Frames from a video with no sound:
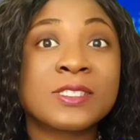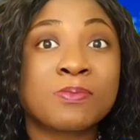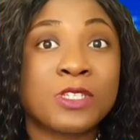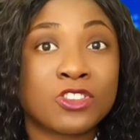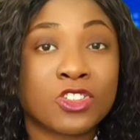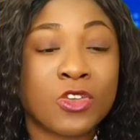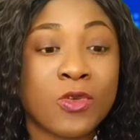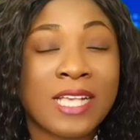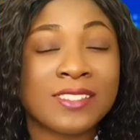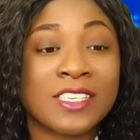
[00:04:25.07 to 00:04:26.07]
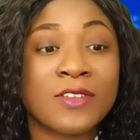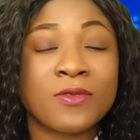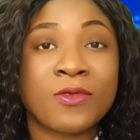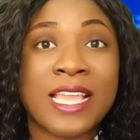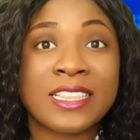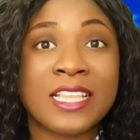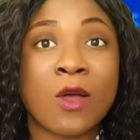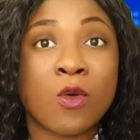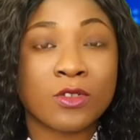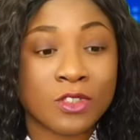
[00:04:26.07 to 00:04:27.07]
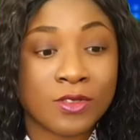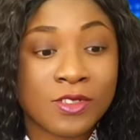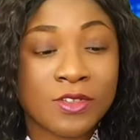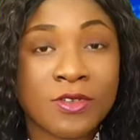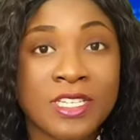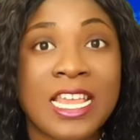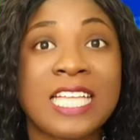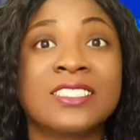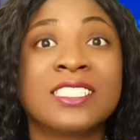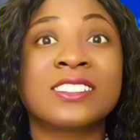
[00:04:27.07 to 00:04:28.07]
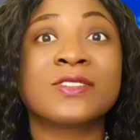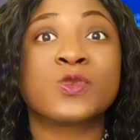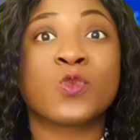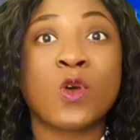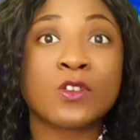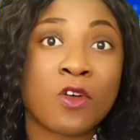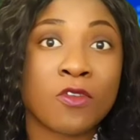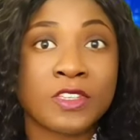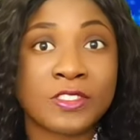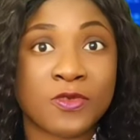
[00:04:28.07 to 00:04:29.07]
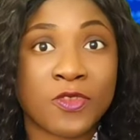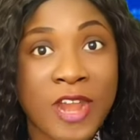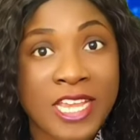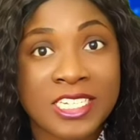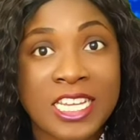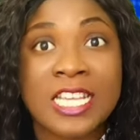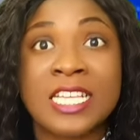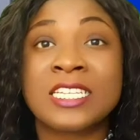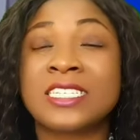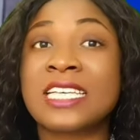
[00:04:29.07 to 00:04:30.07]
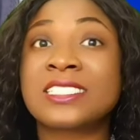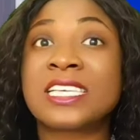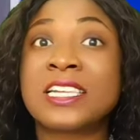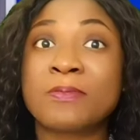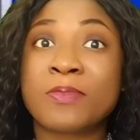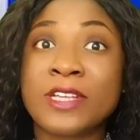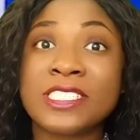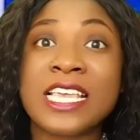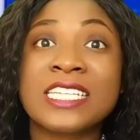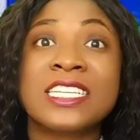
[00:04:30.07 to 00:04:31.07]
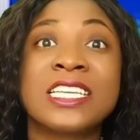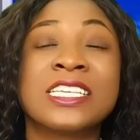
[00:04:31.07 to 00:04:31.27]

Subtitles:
I don't know, I think y'all Edochie has been on TikTok, but they have officially started using TikTok to also make money.